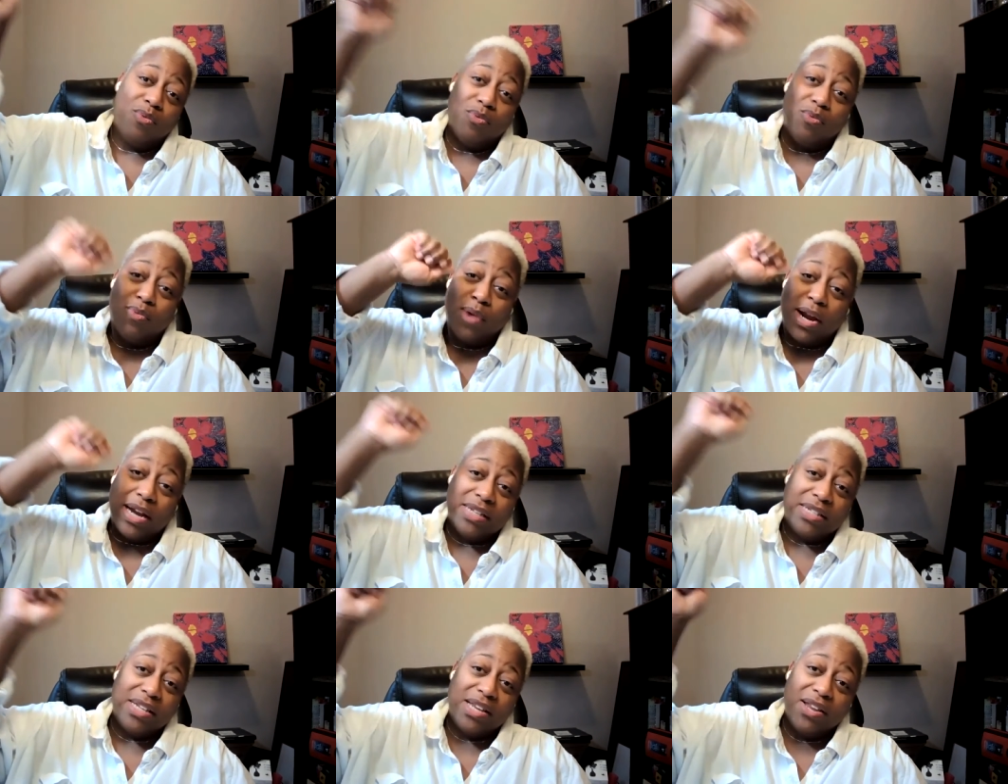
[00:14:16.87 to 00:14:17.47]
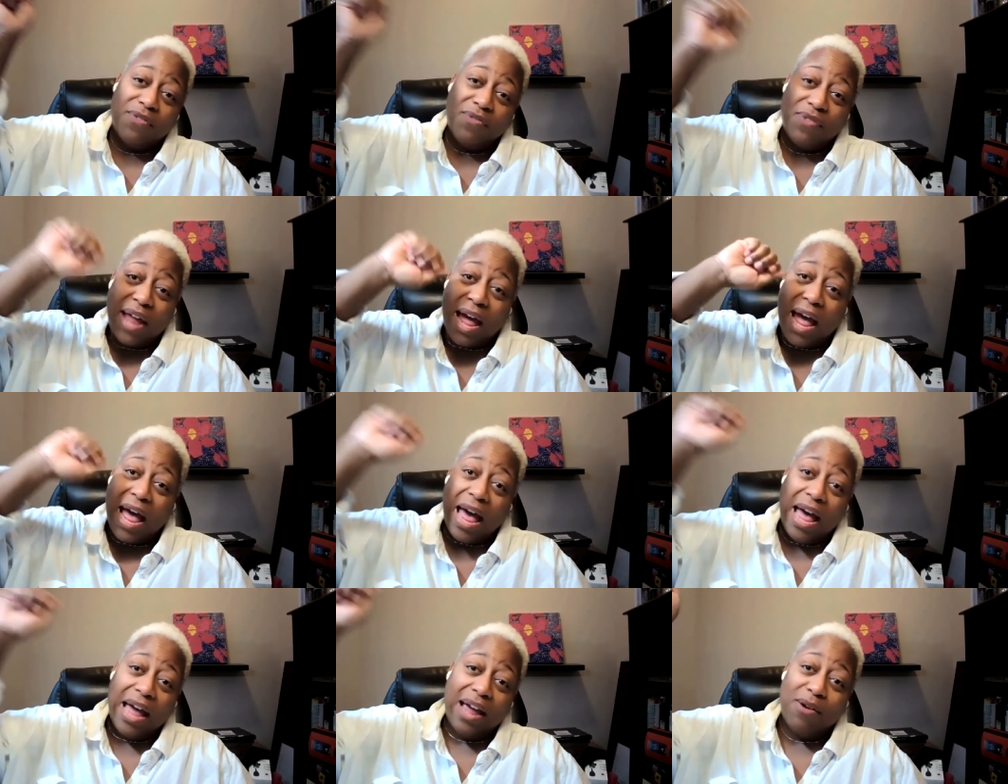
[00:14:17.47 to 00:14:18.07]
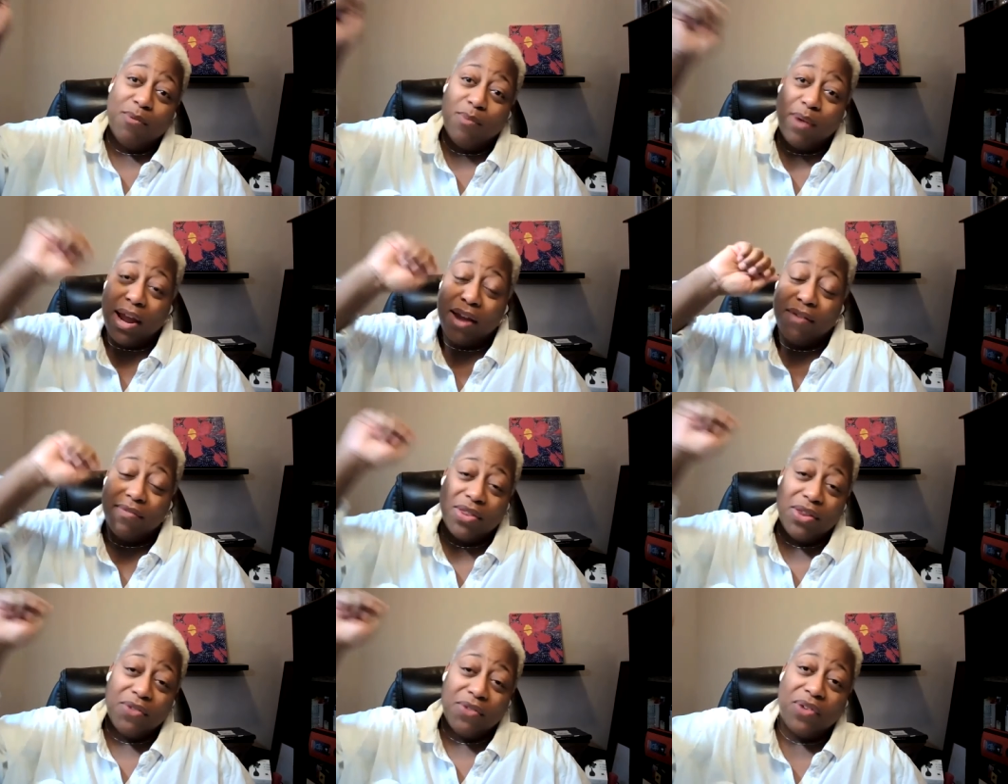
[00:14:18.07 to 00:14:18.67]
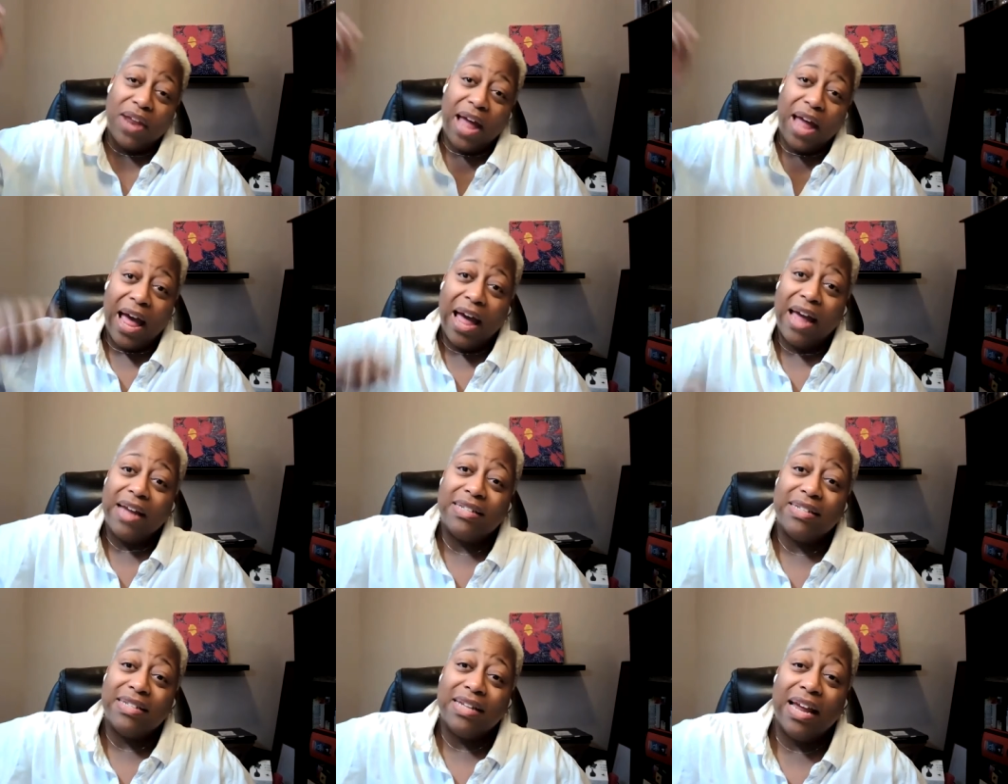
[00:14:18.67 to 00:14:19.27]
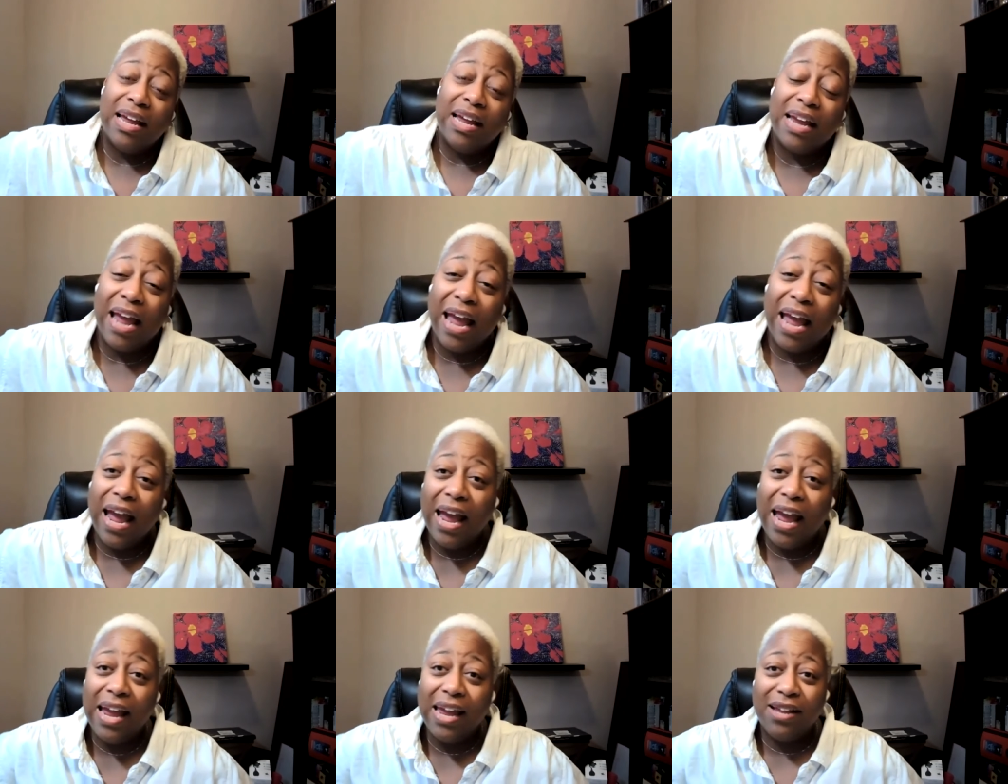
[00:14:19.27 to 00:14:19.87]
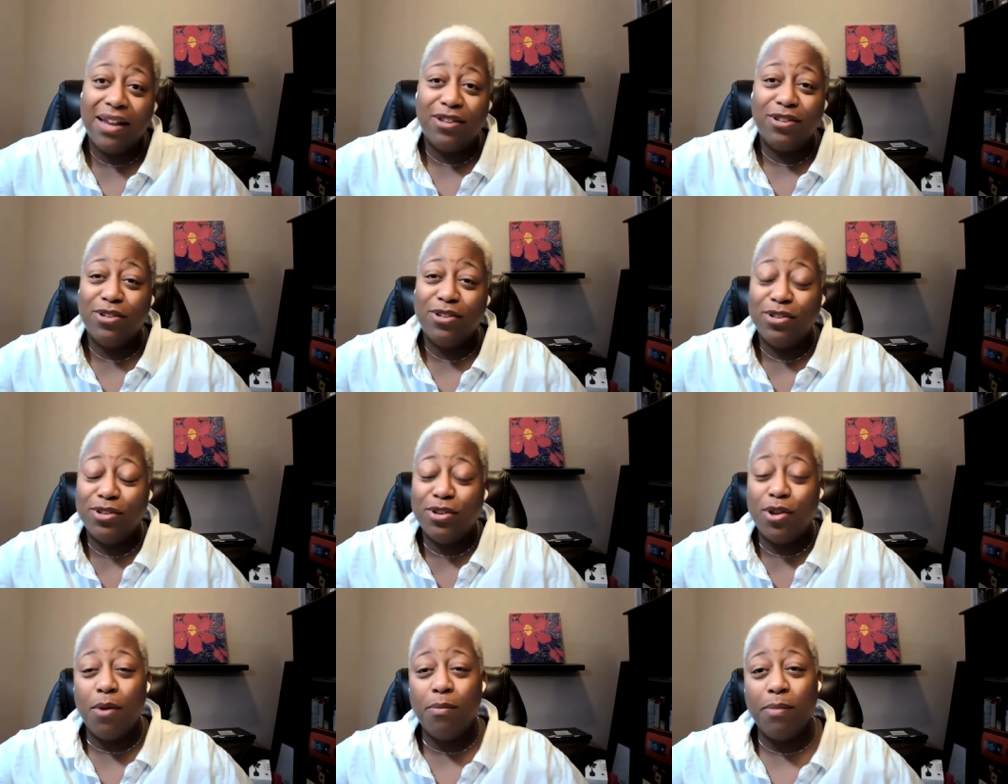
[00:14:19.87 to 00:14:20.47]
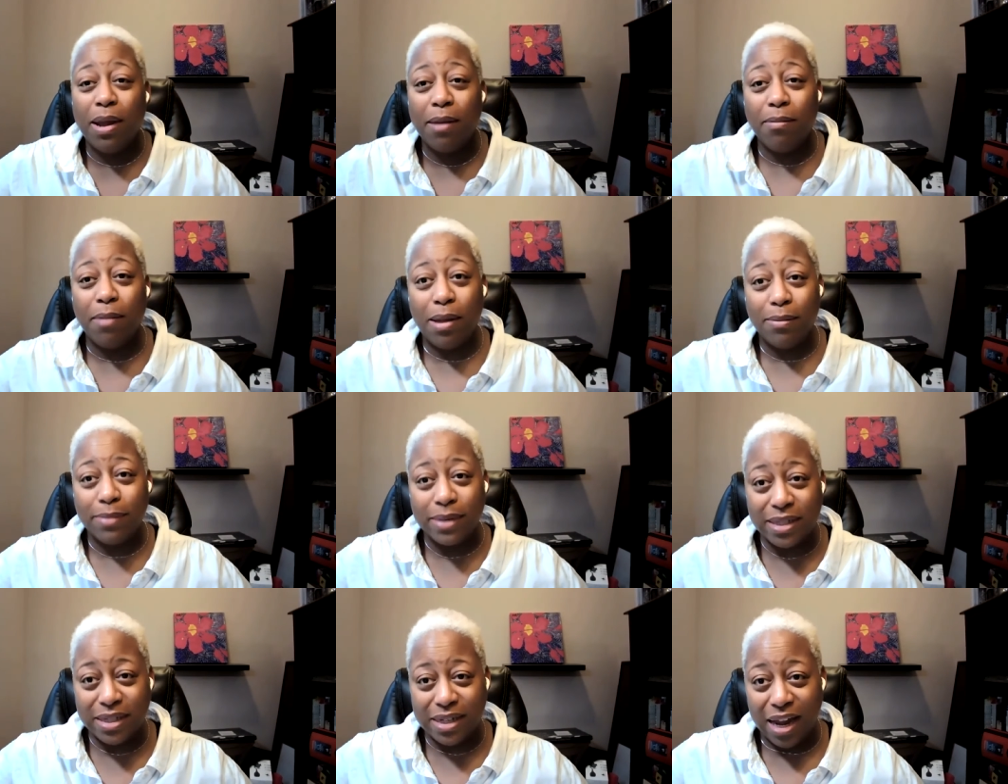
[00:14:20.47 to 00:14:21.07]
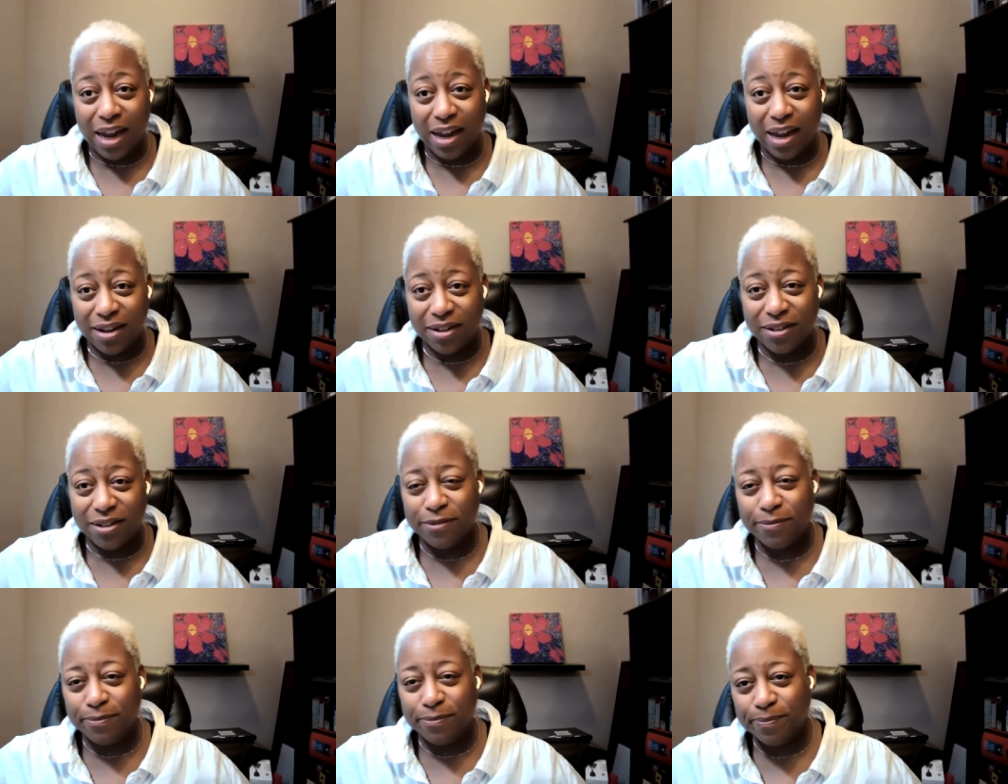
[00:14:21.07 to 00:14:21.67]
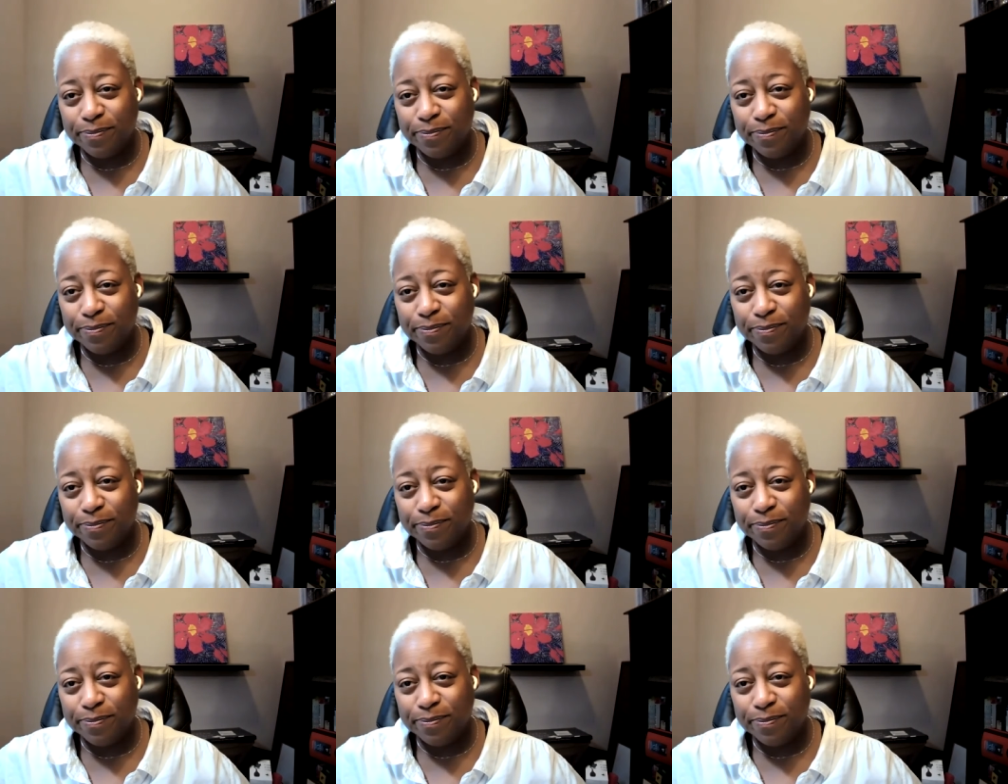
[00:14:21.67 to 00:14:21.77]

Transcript: raising the flag, waving the flag, saying, hey, don't make my mistake.